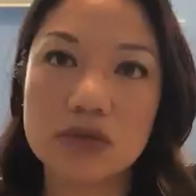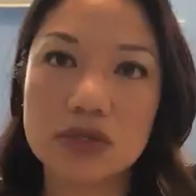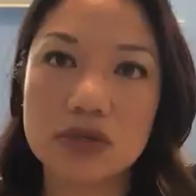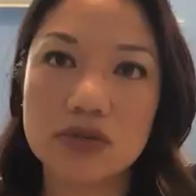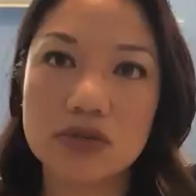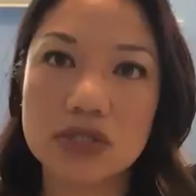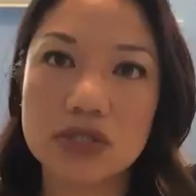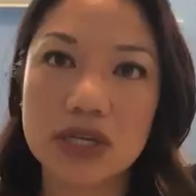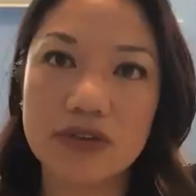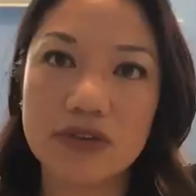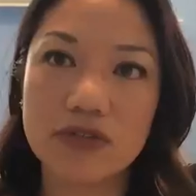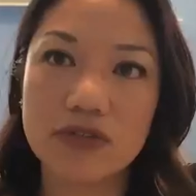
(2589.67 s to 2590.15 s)
So
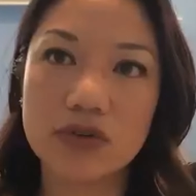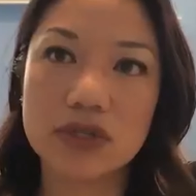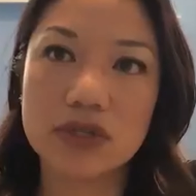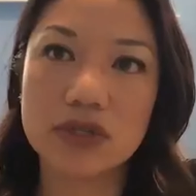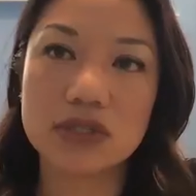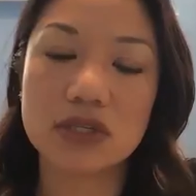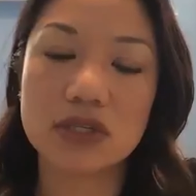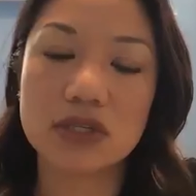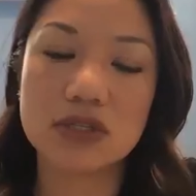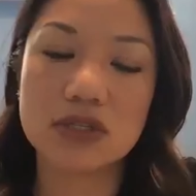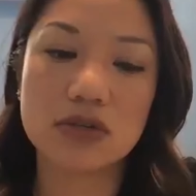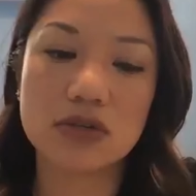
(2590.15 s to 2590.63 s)
say, for
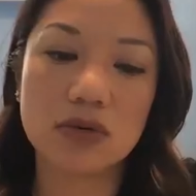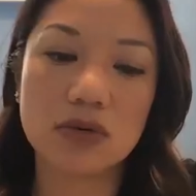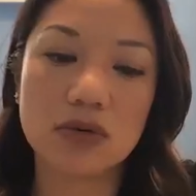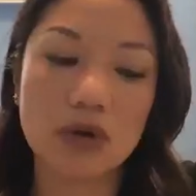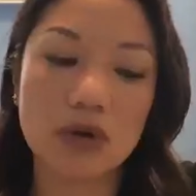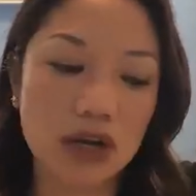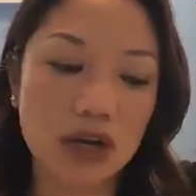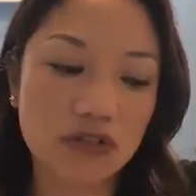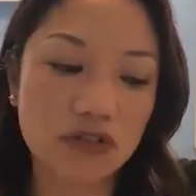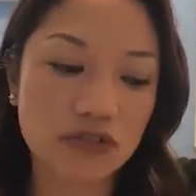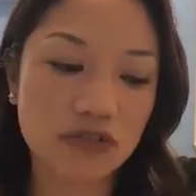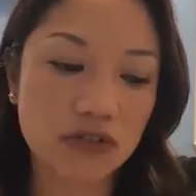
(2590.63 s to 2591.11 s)
instance, you were
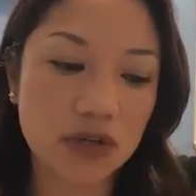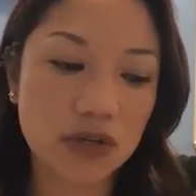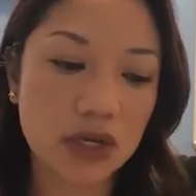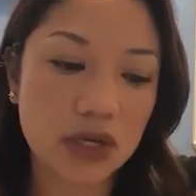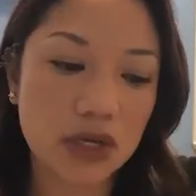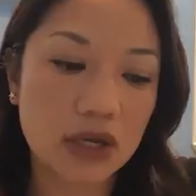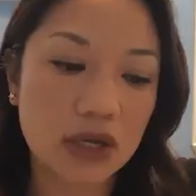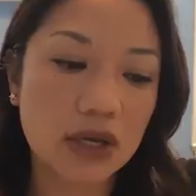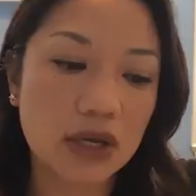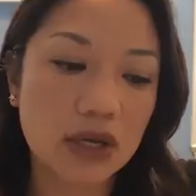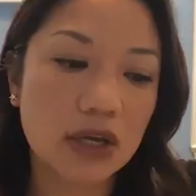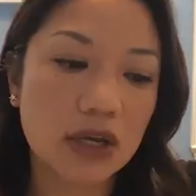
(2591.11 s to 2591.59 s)
off,
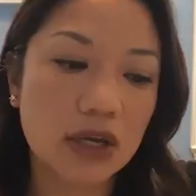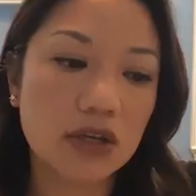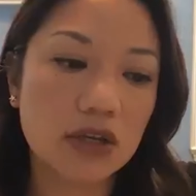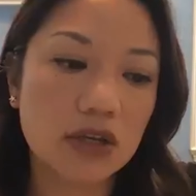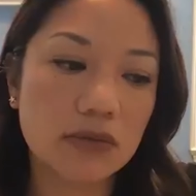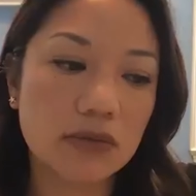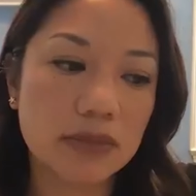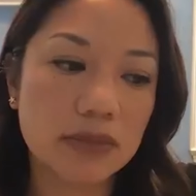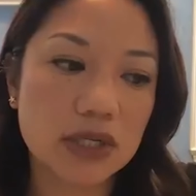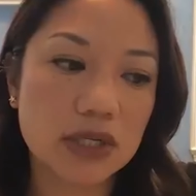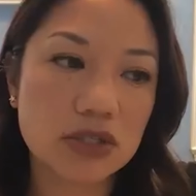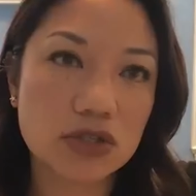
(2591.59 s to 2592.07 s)
you
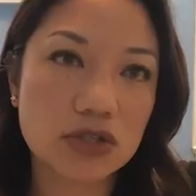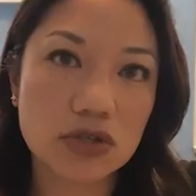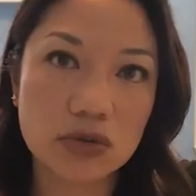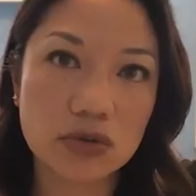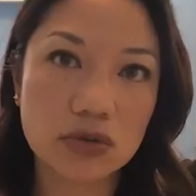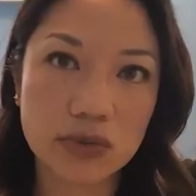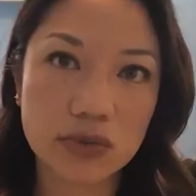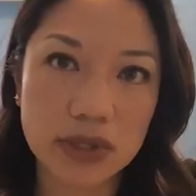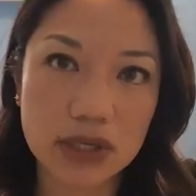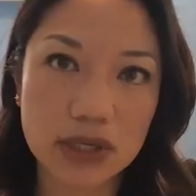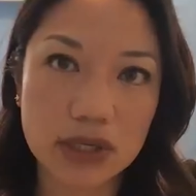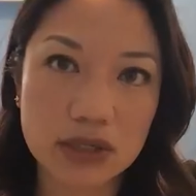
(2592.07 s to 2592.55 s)
missed 2
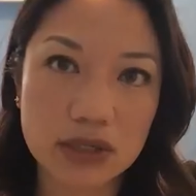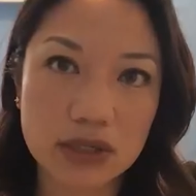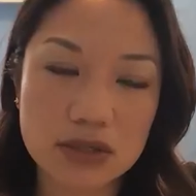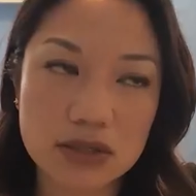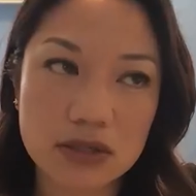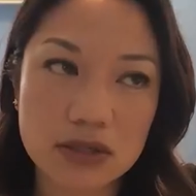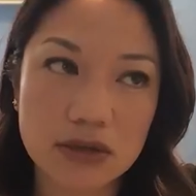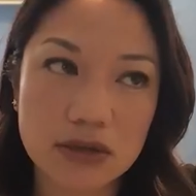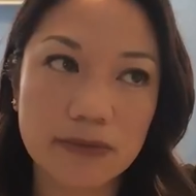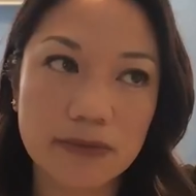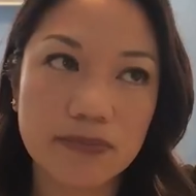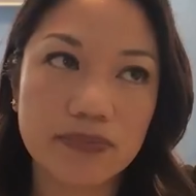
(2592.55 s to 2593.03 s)

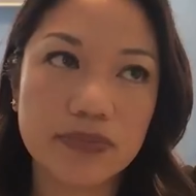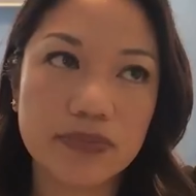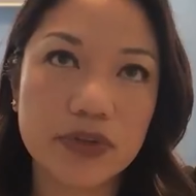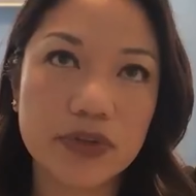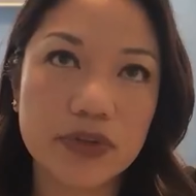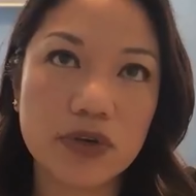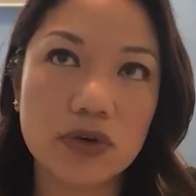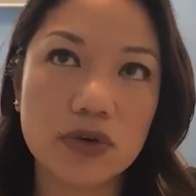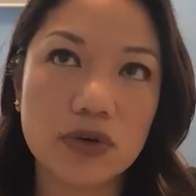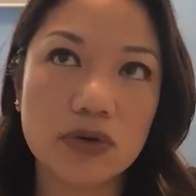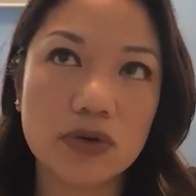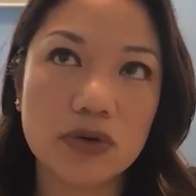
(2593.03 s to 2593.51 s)
weeks,
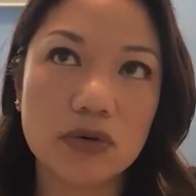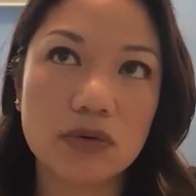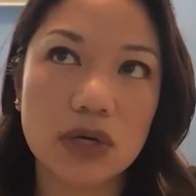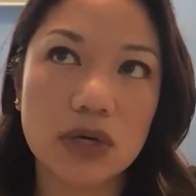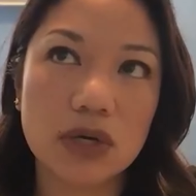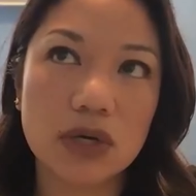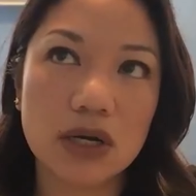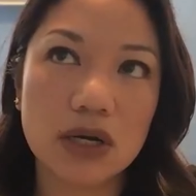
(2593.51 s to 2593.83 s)
you